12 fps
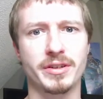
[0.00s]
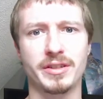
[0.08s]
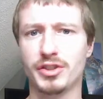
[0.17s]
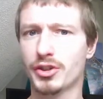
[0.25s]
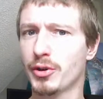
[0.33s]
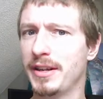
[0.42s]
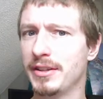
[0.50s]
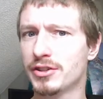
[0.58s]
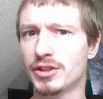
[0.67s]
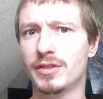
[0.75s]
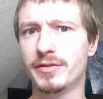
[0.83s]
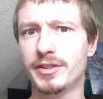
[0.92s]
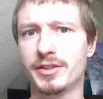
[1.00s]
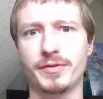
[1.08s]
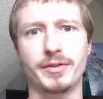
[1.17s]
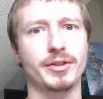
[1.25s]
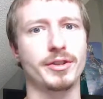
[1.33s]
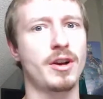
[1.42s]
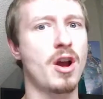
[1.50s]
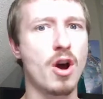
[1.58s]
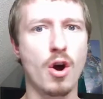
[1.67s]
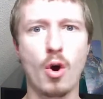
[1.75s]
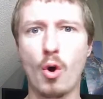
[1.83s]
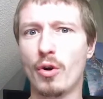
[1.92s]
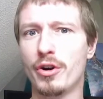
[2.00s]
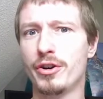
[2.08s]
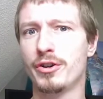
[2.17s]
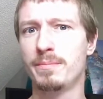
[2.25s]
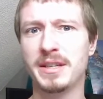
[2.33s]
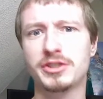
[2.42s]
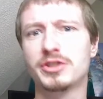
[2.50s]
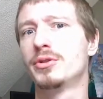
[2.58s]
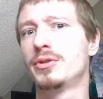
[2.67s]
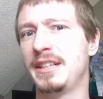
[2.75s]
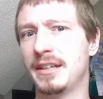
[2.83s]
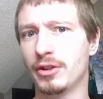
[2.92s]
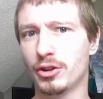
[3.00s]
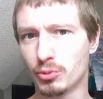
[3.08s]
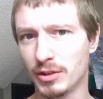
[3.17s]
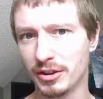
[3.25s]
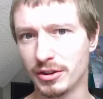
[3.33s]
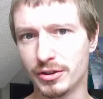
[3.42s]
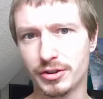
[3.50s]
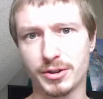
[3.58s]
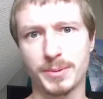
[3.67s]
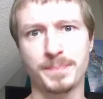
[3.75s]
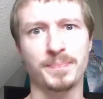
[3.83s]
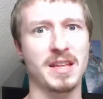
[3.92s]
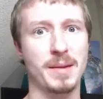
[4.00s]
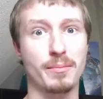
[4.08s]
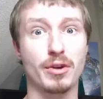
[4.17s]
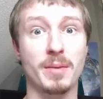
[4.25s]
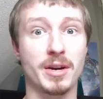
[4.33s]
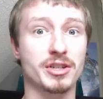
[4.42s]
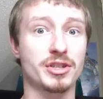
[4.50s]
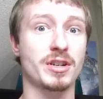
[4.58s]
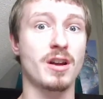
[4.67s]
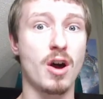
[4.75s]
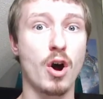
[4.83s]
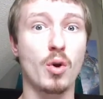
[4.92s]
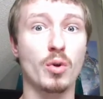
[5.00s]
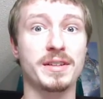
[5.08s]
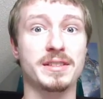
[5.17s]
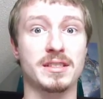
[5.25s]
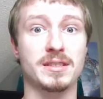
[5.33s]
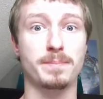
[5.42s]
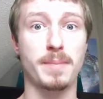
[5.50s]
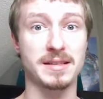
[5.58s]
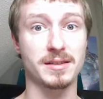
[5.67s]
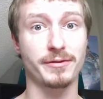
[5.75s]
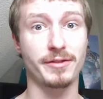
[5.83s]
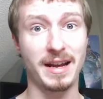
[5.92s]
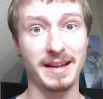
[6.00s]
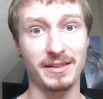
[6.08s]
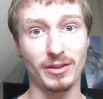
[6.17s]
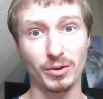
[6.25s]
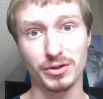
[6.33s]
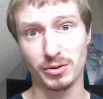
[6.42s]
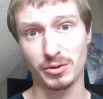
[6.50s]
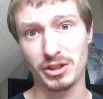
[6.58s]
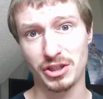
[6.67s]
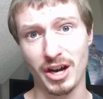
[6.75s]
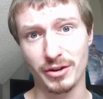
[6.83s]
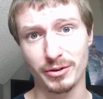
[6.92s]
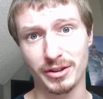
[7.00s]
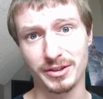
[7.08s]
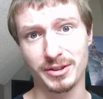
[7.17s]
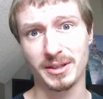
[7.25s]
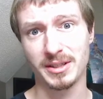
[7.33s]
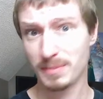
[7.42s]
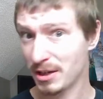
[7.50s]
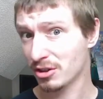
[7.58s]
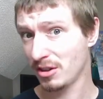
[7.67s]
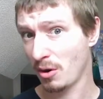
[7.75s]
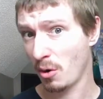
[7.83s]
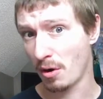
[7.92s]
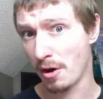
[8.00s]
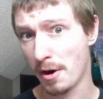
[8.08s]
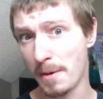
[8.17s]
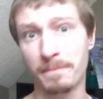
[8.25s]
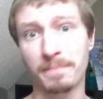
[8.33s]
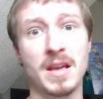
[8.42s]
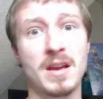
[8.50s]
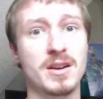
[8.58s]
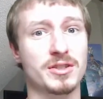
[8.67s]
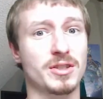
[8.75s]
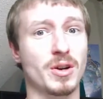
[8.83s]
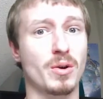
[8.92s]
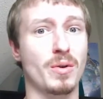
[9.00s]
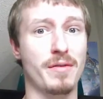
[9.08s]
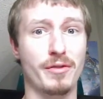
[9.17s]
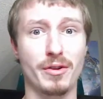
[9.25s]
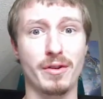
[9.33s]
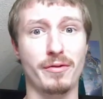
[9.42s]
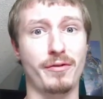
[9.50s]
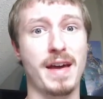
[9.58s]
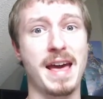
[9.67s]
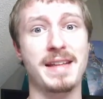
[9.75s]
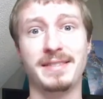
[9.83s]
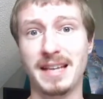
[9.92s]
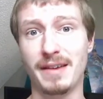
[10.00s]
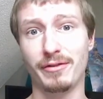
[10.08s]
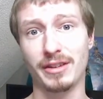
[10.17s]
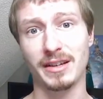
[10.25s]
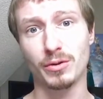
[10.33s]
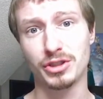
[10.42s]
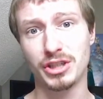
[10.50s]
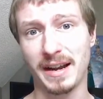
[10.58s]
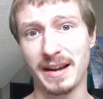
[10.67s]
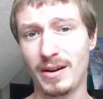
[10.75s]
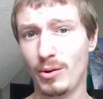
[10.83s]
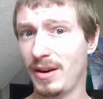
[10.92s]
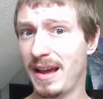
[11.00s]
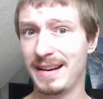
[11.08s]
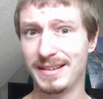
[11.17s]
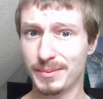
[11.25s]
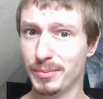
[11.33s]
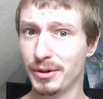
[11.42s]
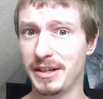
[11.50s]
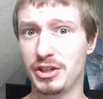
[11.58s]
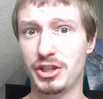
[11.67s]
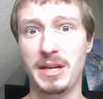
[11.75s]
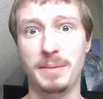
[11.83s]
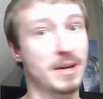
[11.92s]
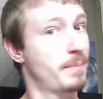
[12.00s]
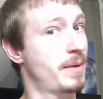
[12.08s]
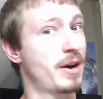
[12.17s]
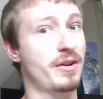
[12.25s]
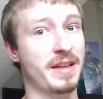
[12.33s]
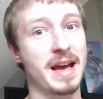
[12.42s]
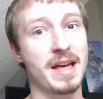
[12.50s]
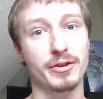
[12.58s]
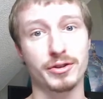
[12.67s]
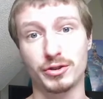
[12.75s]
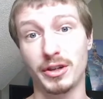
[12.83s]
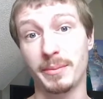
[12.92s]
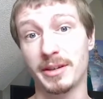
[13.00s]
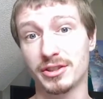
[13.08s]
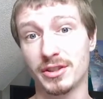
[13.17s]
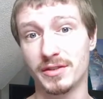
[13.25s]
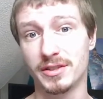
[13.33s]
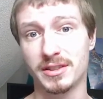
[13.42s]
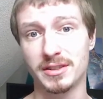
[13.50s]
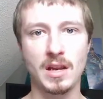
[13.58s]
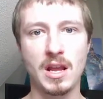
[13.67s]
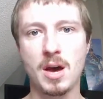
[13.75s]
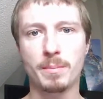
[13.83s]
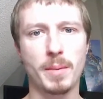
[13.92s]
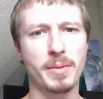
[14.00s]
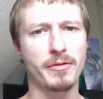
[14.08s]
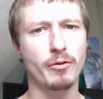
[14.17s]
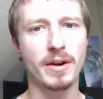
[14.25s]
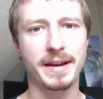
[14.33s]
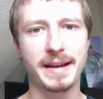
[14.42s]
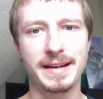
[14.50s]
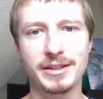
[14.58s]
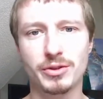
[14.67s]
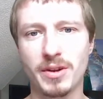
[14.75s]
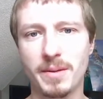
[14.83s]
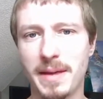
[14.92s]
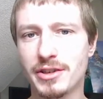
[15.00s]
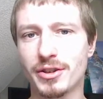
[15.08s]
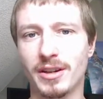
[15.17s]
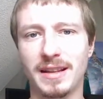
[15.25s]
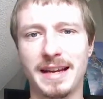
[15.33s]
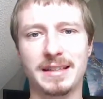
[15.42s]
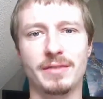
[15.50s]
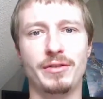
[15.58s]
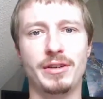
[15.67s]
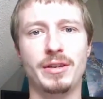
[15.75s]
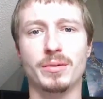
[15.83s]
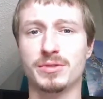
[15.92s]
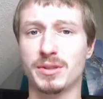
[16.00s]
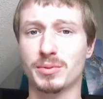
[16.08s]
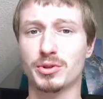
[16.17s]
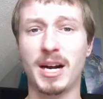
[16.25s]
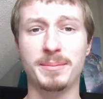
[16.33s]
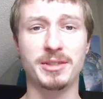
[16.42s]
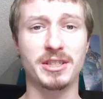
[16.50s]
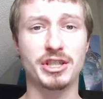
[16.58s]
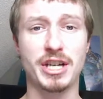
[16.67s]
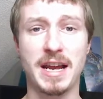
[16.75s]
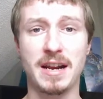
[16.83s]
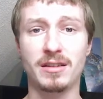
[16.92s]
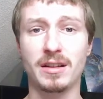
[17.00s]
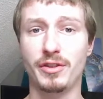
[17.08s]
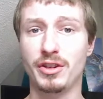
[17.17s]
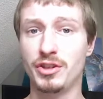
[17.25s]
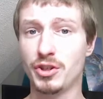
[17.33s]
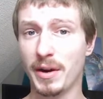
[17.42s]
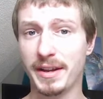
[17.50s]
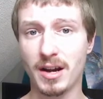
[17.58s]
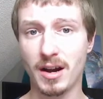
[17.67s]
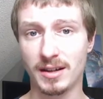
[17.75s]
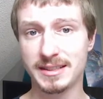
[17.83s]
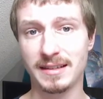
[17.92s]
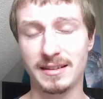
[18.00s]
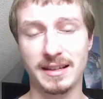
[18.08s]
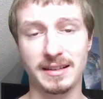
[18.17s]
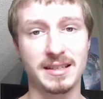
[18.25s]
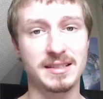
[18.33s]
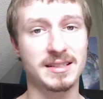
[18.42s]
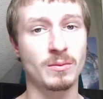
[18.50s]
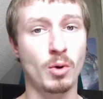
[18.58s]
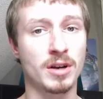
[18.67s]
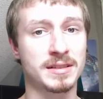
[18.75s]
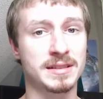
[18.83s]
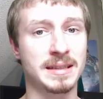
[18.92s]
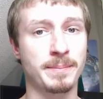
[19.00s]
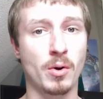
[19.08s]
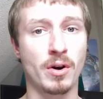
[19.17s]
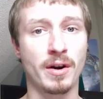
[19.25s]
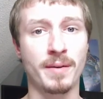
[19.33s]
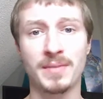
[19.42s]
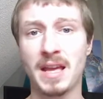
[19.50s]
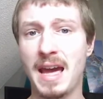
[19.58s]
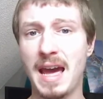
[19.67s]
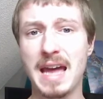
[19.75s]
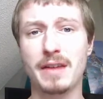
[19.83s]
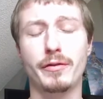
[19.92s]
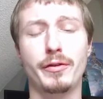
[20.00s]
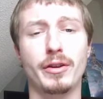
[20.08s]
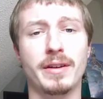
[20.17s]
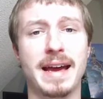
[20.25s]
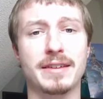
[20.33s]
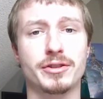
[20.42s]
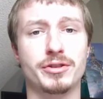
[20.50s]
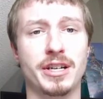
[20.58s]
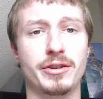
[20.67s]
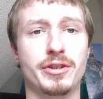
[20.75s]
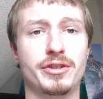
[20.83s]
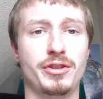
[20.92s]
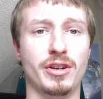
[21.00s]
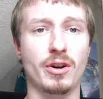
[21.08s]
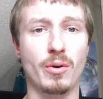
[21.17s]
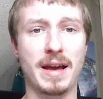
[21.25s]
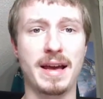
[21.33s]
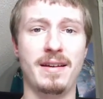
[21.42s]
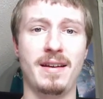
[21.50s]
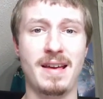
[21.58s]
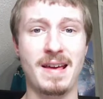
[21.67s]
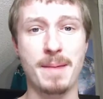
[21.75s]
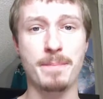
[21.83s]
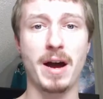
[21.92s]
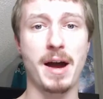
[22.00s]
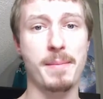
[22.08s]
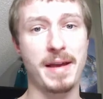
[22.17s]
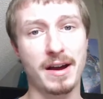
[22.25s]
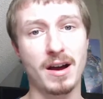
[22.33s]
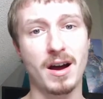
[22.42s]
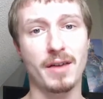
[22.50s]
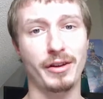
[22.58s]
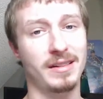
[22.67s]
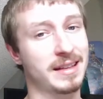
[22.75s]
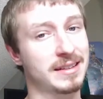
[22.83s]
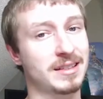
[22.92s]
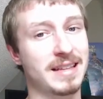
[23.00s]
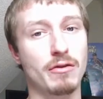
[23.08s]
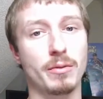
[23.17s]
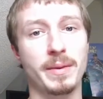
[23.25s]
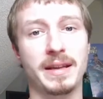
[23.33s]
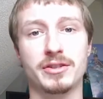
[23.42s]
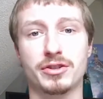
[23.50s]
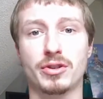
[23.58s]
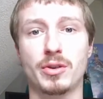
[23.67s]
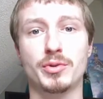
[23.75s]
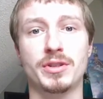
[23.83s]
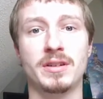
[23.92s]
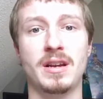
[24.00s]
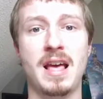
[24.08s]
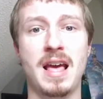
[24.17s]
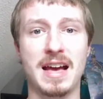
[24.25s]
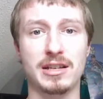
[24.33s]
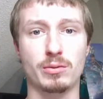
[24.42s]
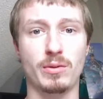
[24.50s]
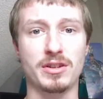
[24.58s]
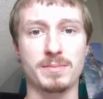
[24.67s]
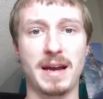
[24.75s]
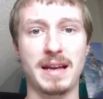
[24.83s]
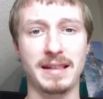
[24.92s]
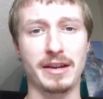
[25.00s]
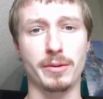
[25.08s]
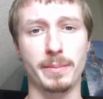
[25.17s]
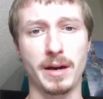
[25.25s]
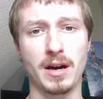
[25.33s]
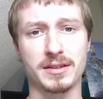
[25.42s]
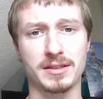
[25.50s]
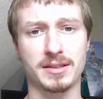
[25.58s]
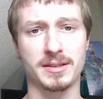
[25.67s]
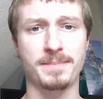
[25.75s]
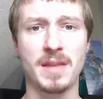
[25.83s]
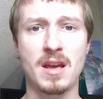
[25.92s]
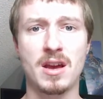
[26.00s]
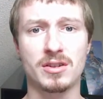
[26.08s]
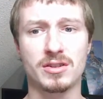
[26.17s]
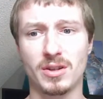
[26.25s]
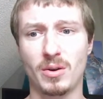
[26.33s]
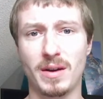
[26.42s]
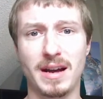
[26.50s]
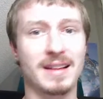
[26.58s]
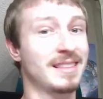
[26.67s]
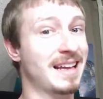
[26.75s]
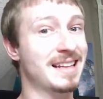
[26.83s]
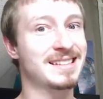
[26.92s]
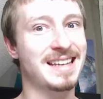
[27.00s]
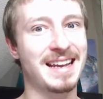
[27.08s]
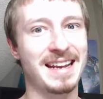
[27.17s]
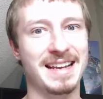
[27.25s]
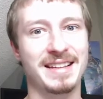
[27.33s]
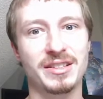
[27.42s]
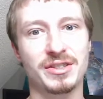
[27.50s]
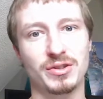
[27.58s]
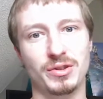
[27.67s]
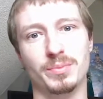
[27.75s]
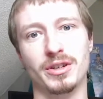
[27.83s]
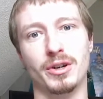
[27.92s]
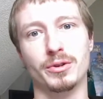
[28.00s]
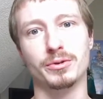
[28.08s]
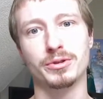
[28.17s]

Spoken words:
It's a great service for horror, mystery, and thrillers. They pretty much only specify in those three genres, especially horror. So if you're a fan, definitely go check it out, and it's pretty cheap compared to the other streaming services. But before I get into it, make sure to like the video and subscribe to the channel if you enjoy content like this and want to see more. And if you're feeling extra generous, you can go ahead and buy me a coffee. Link to that will be in the description, as well as my letterboxd. So let's get into Superhost.